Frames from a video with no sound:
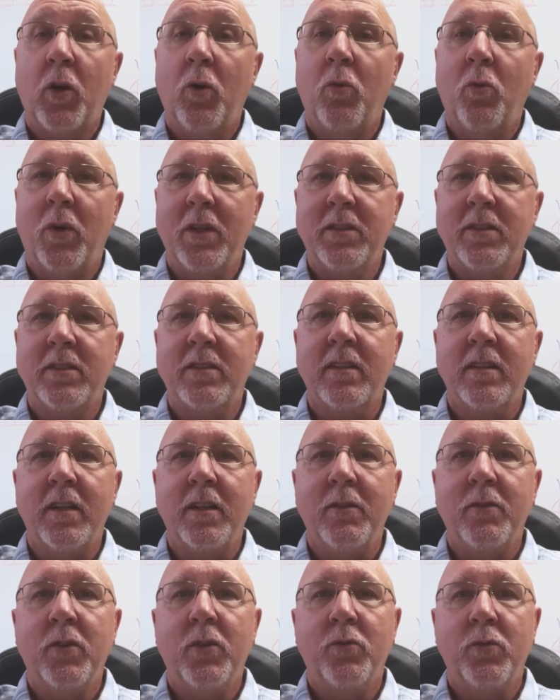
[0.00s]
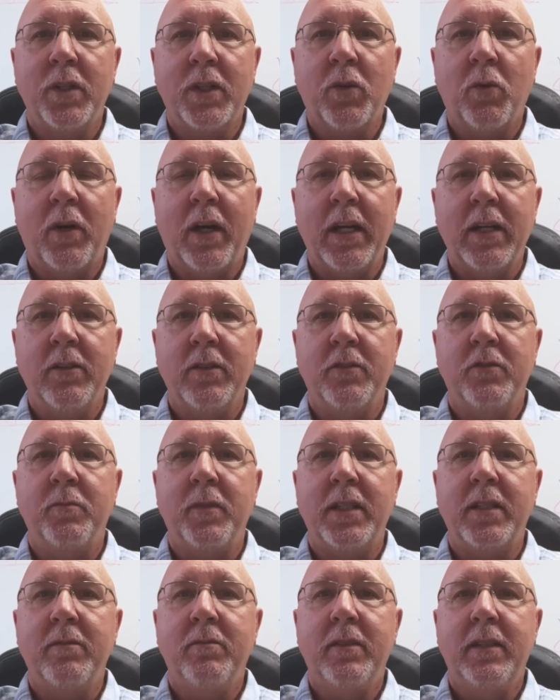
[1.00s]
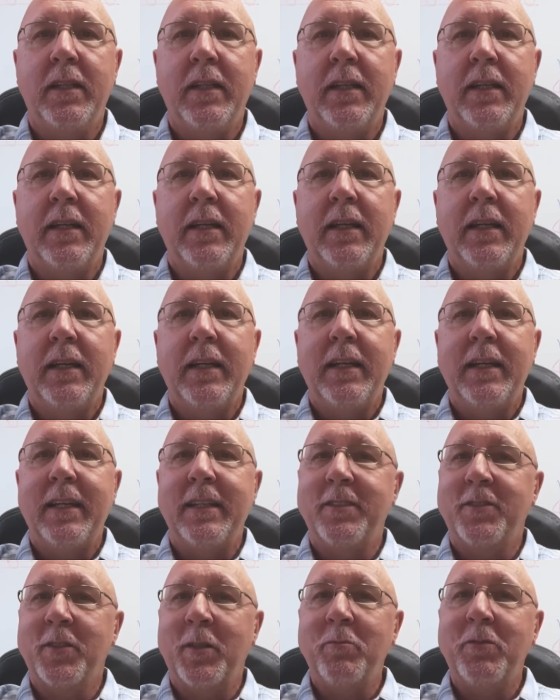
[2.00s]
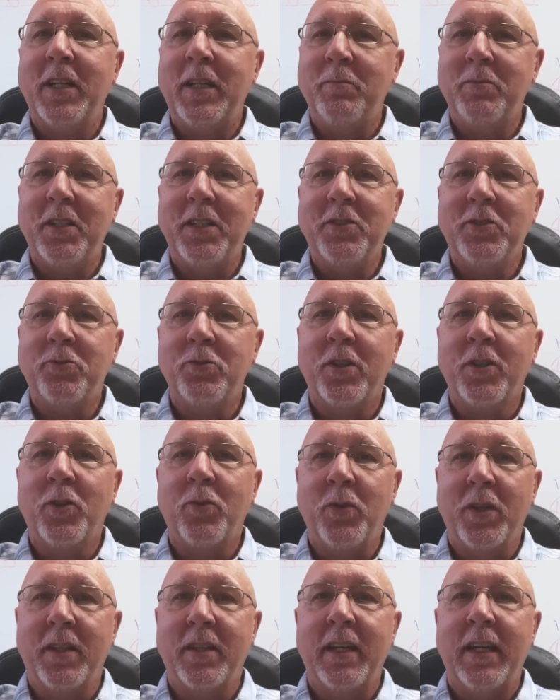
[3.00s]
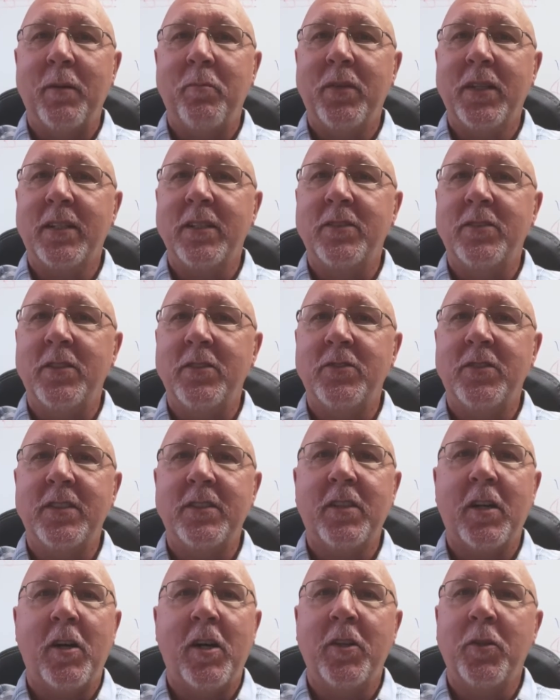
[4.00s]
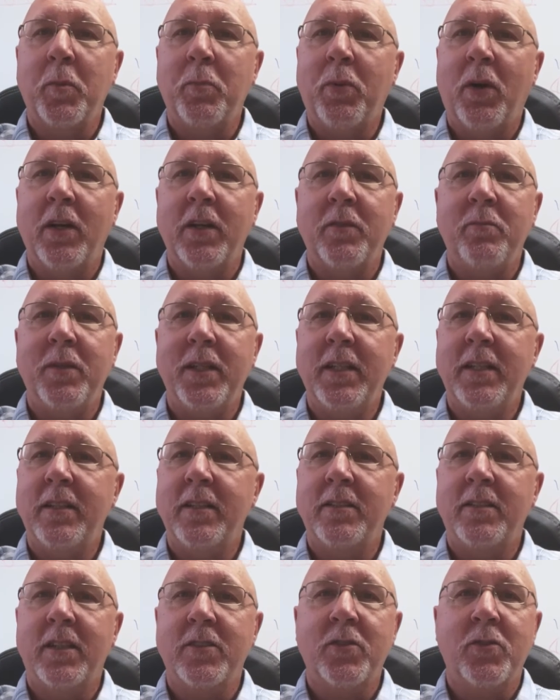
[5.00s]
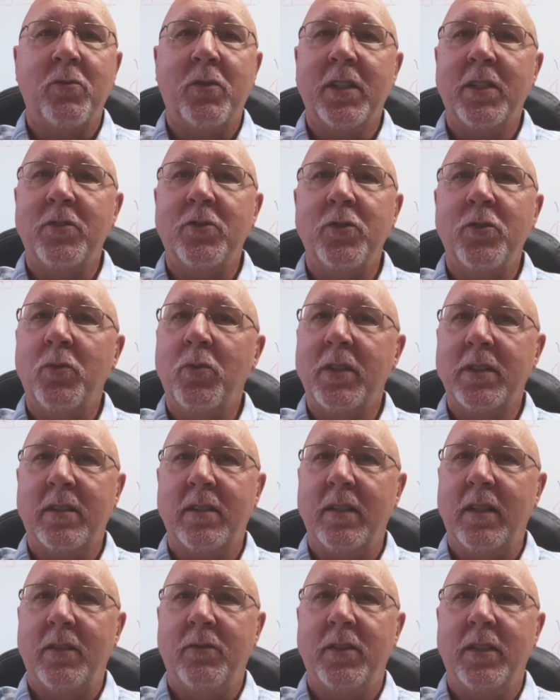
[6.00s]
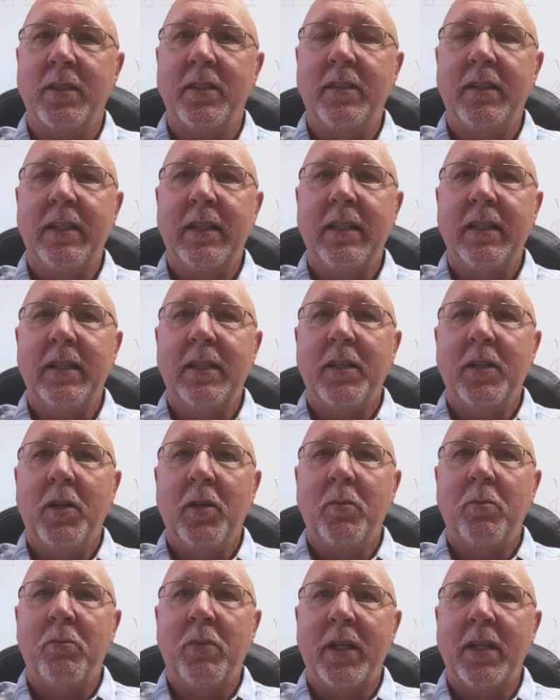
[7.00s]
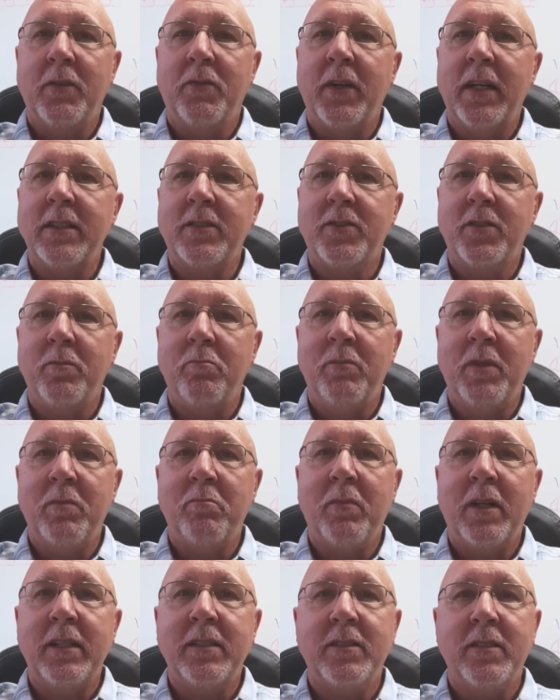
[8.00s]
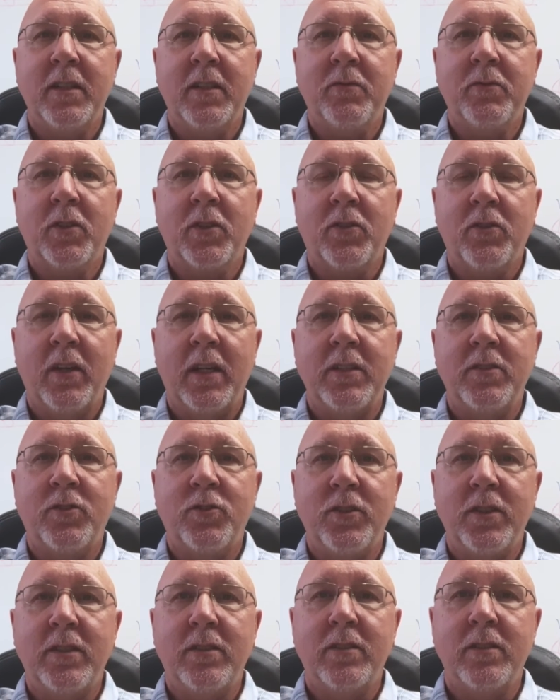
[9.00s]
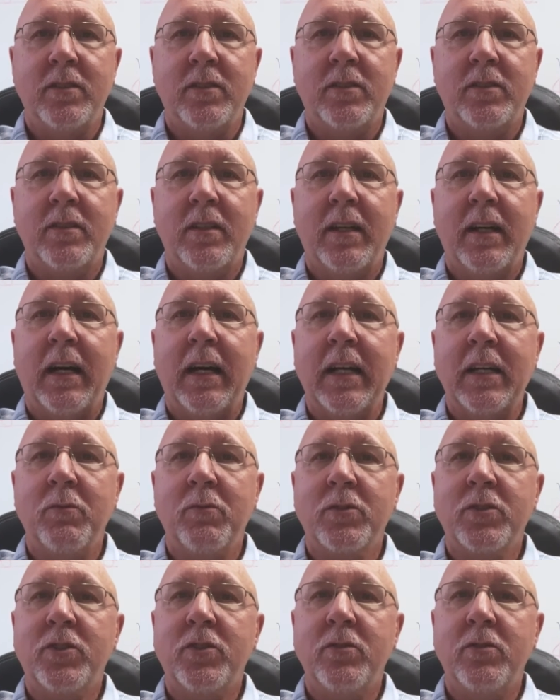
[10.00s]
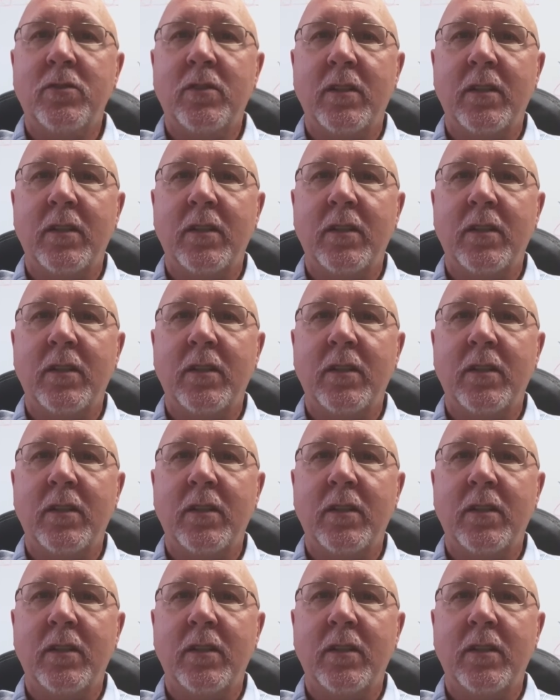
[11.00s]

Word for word: what does love require of me? And sometimes I struggle with that because there's this other part of me that doesn't want to do what's lovely. But if I submit myself to Christ Jesus, I will choose